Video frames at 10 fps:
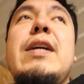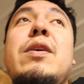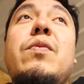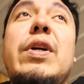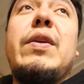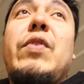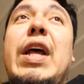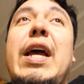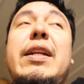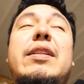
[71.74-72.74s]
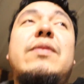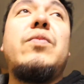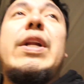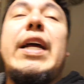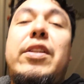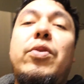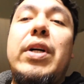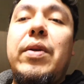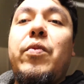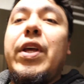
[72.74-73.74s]
When I do
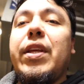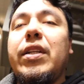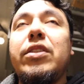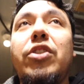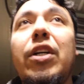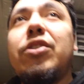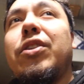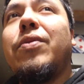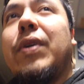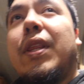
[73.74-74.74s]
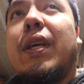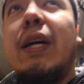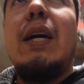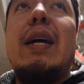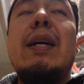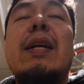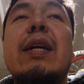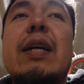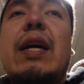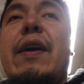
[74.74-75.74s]
it in conjunction with
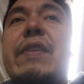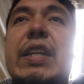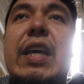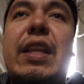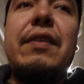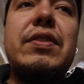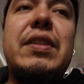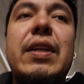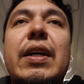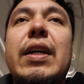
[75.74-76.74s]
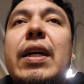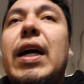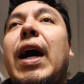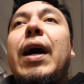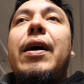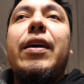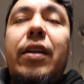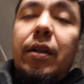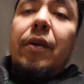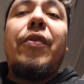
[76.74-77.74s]
heavy deadlifts,
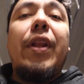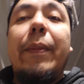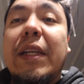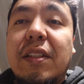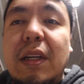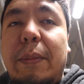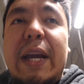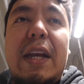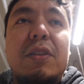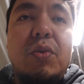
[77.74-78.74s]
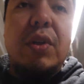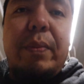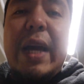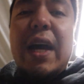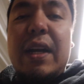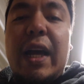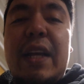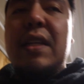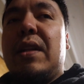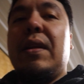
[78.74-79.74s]
it really messes up my ankles real bad, and I
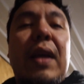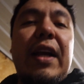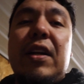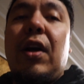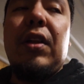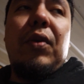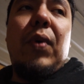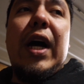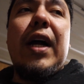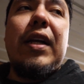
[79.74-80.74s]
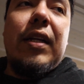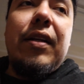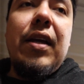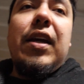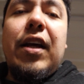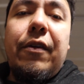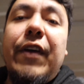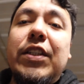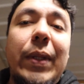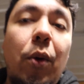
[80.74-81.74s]
can hardly walk, and it
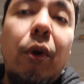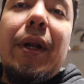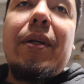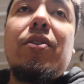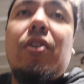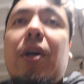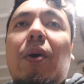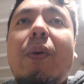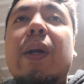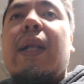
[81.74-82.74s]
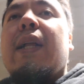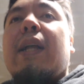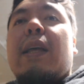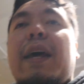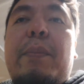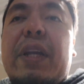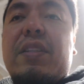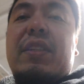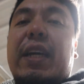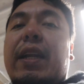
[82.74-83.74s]
affects me at work. So that being
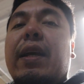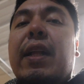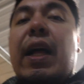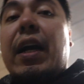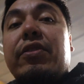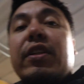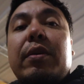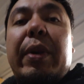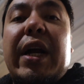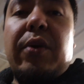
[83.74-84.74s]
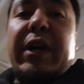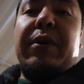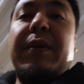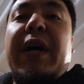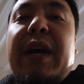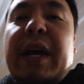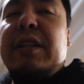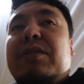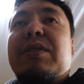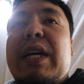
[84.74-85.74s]
said, I stick to body weight
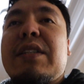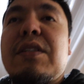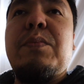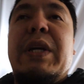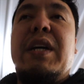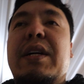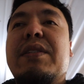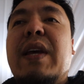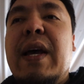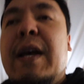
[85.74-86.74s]
exercises because